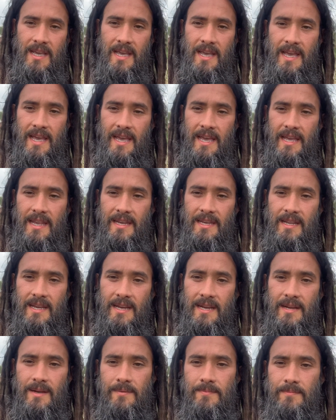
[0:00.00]
and
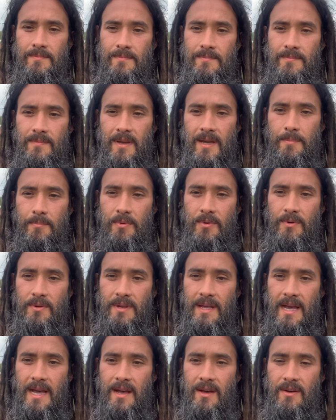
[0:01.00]
um, I pulled
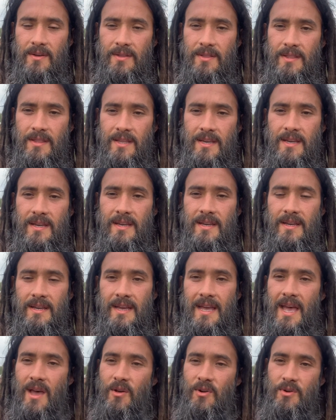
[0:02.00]
out
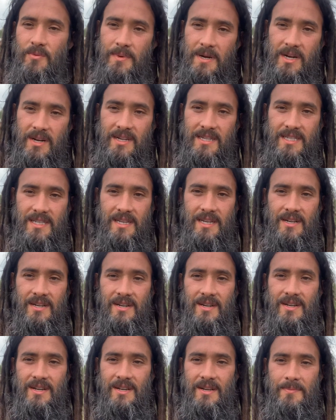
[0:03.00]
the elderberry
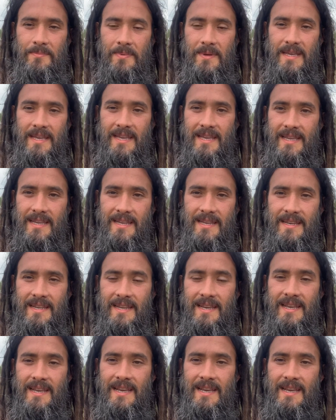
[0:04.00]
syrup and